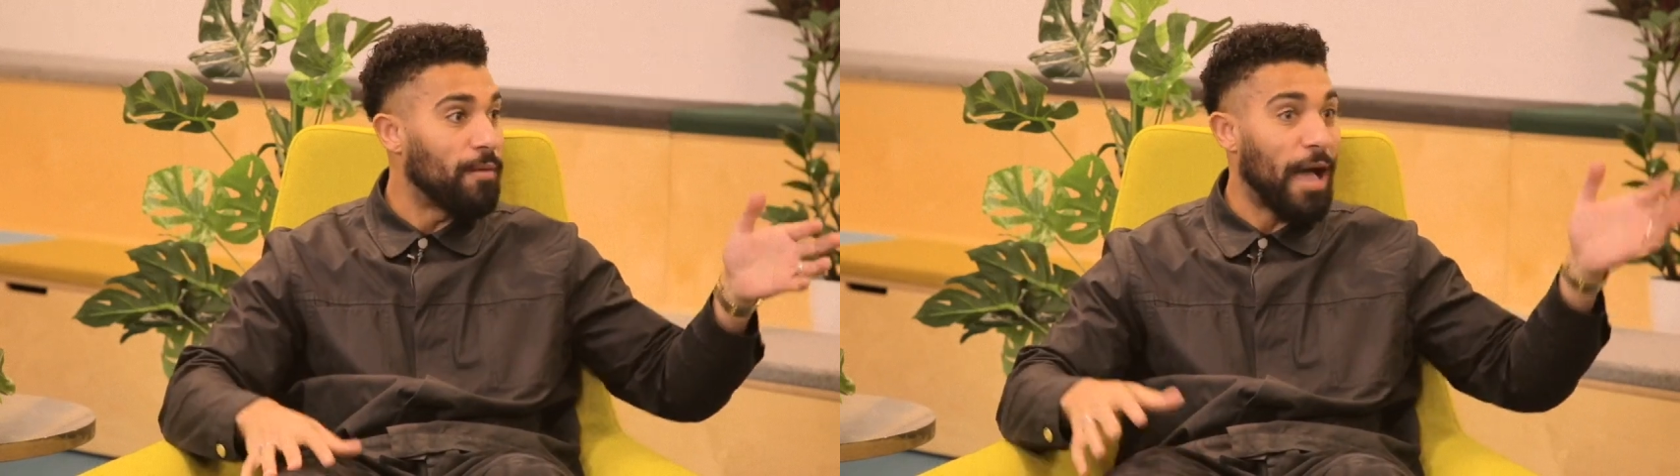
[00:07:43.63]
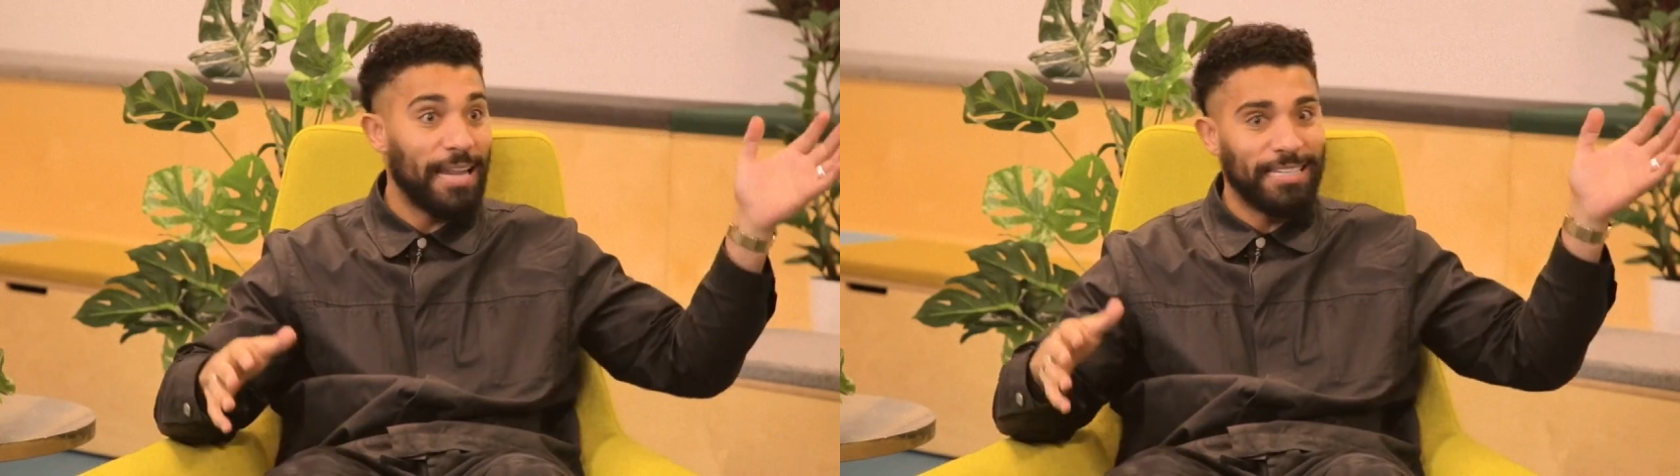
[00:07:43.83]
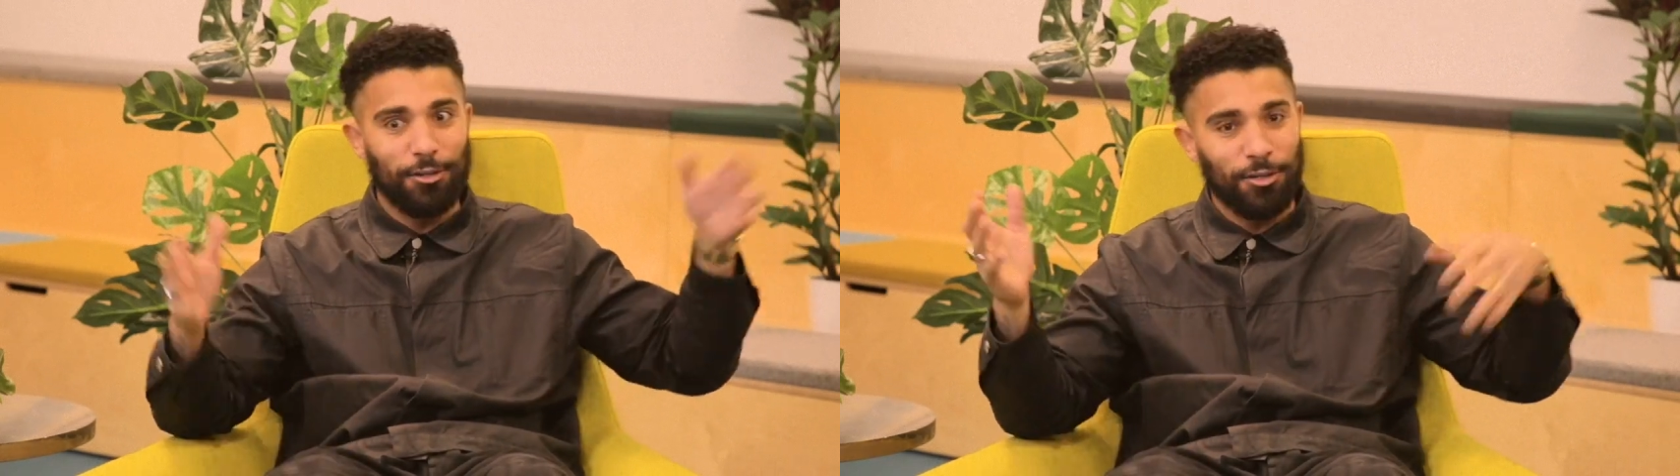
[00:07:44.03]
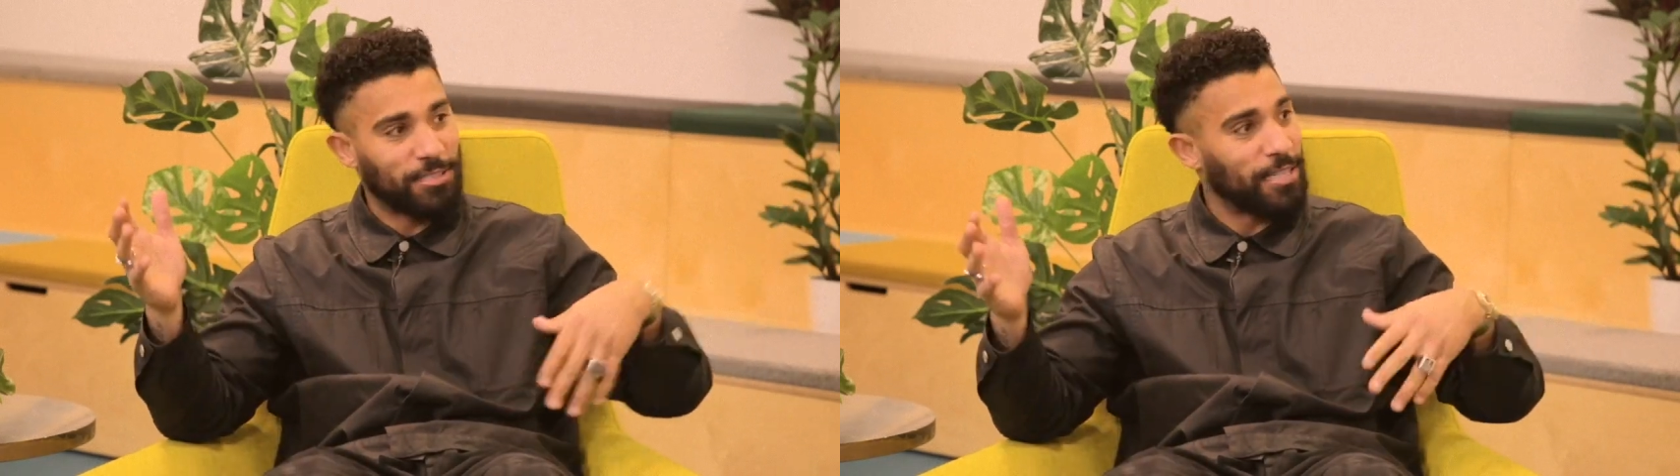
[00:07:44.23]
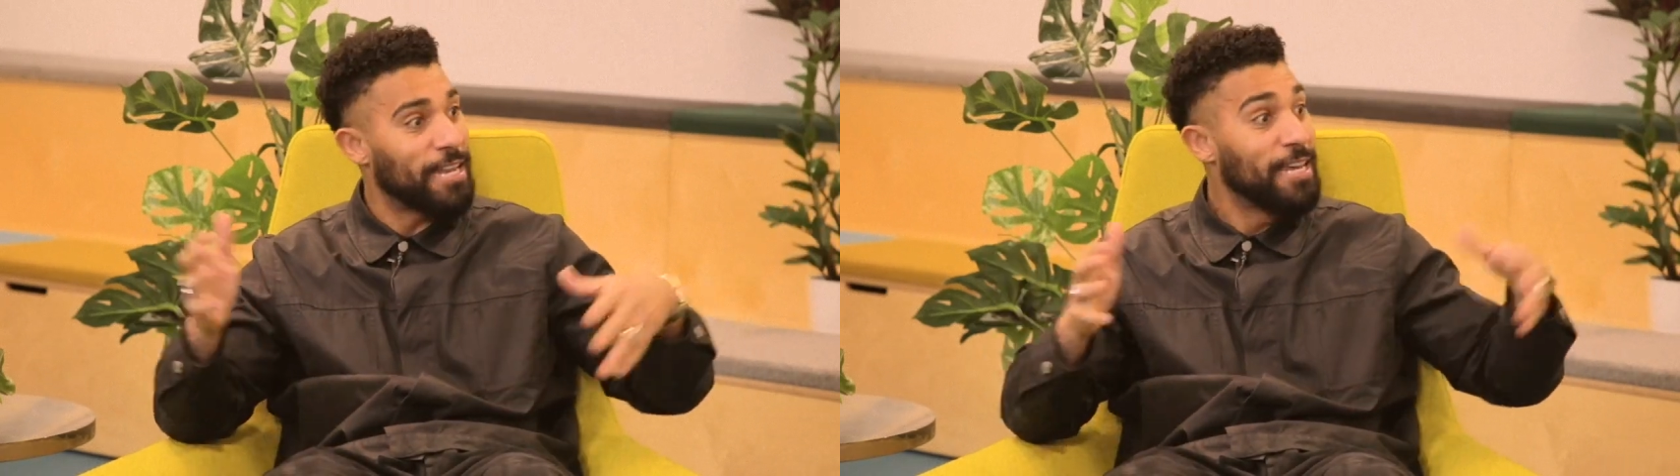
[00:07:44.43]
Ali or
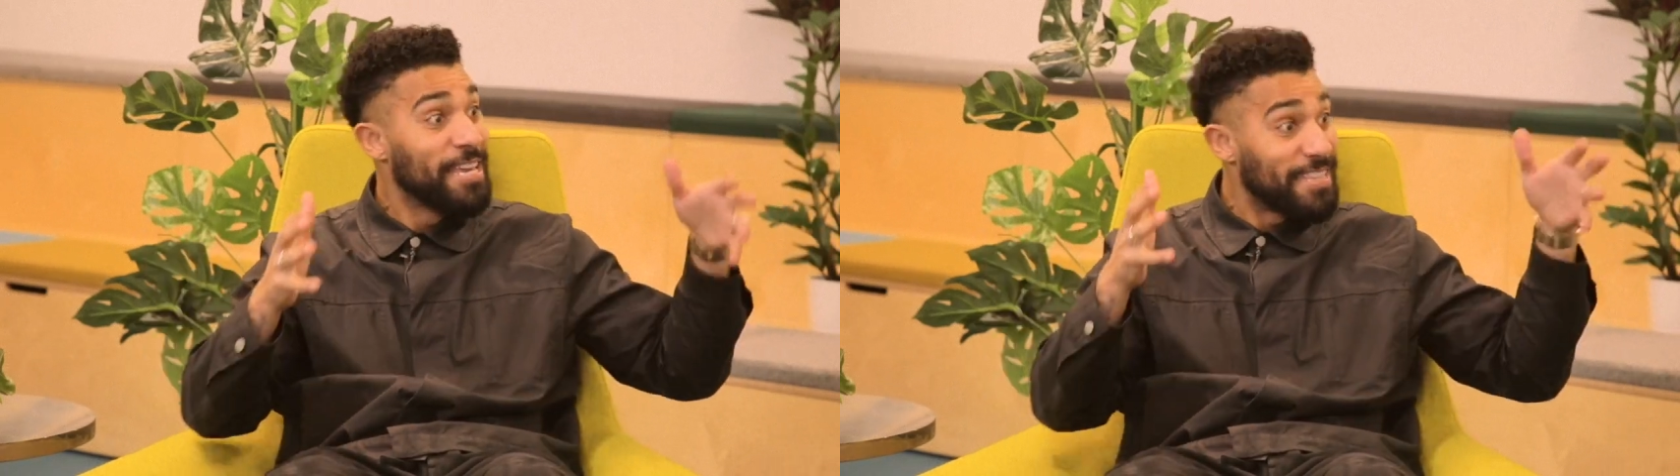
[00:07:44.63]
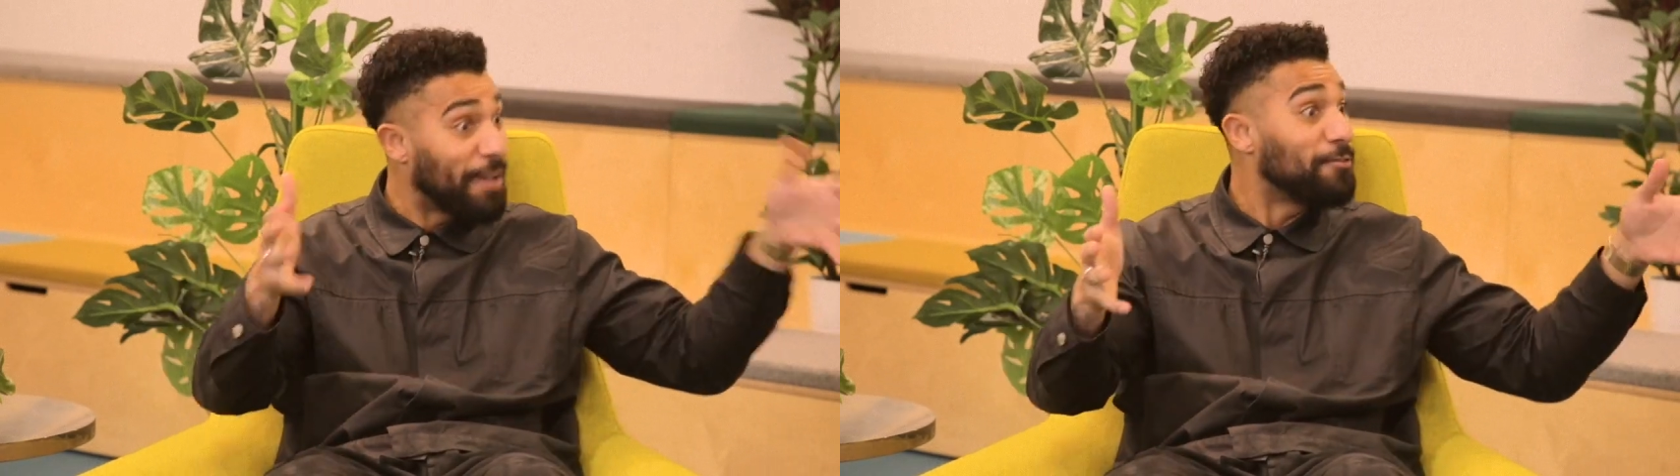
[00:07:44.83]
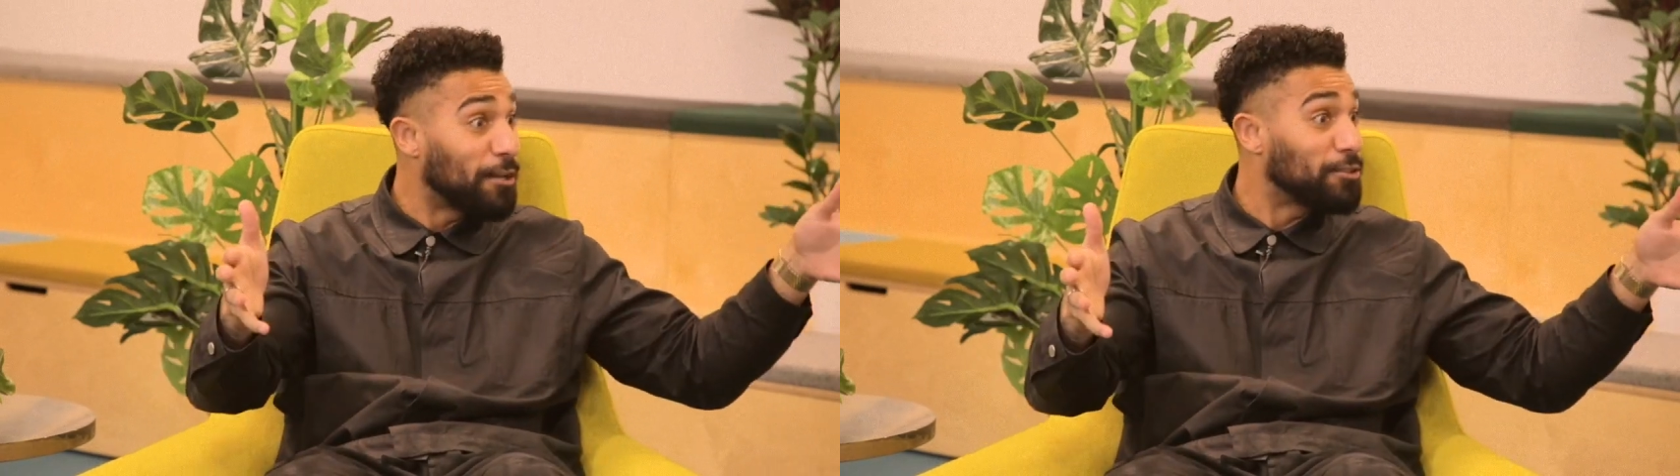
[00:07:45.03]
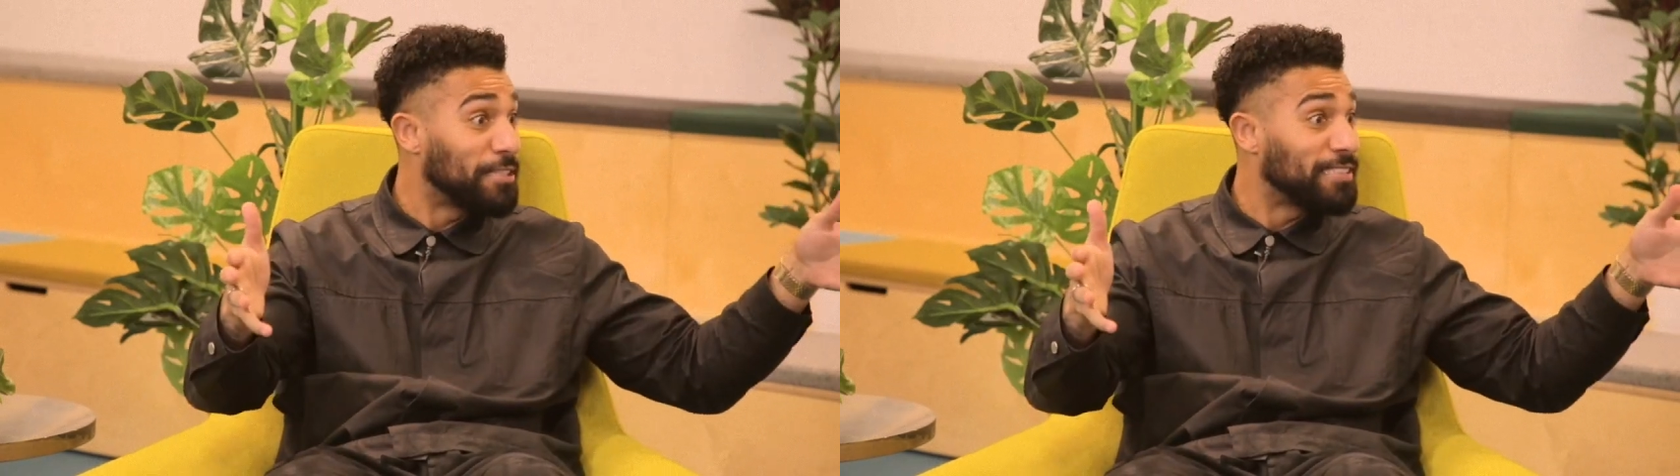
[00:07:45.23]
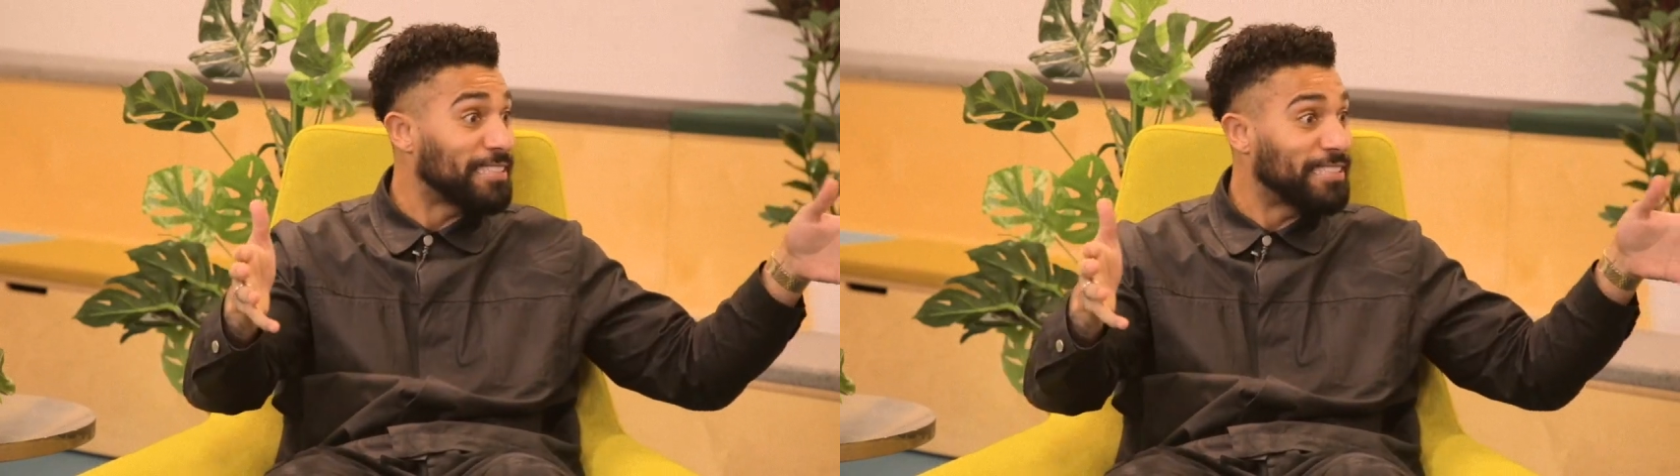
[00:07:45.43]
Hassan, they have now
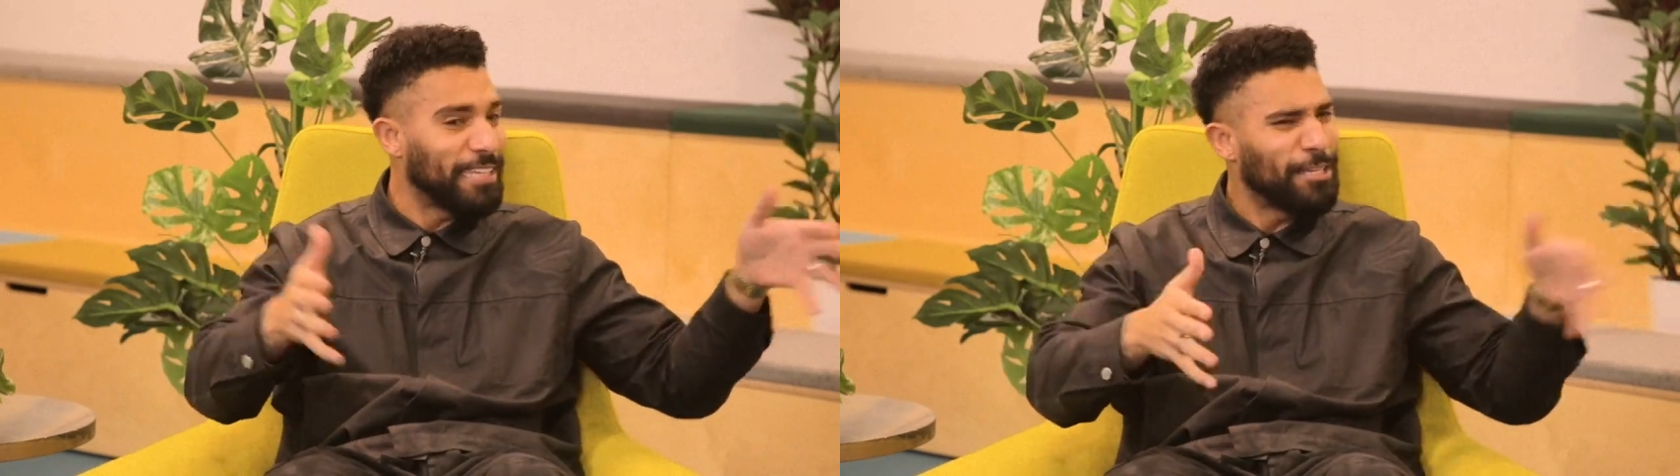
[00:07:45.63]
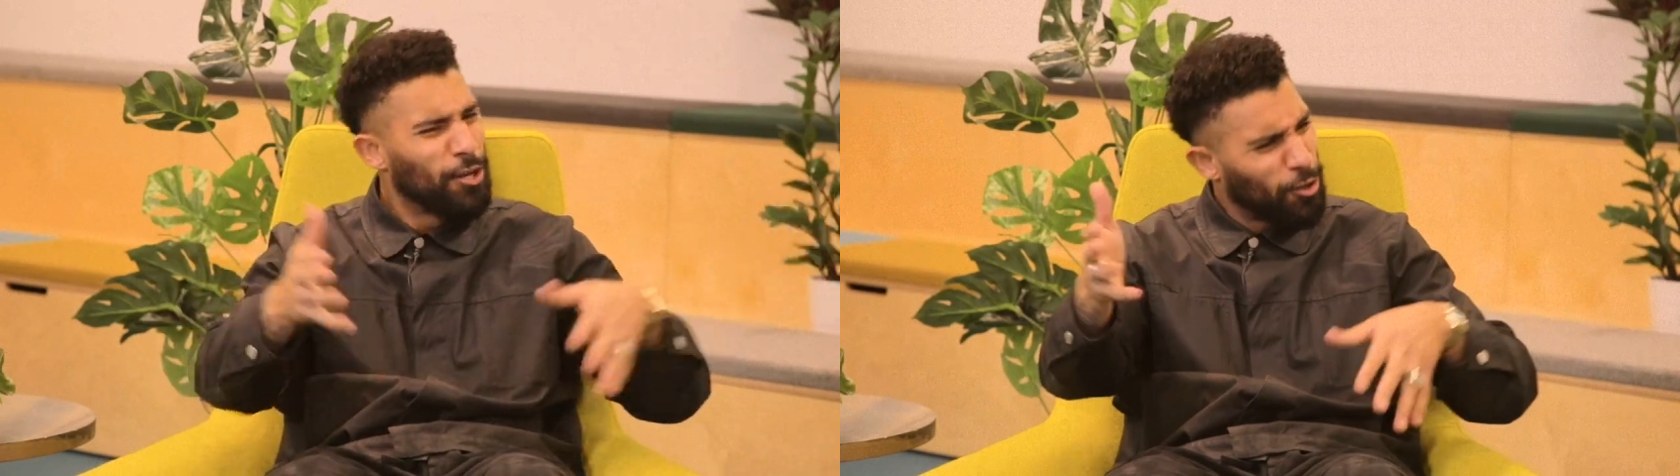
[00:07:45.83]
turned 16.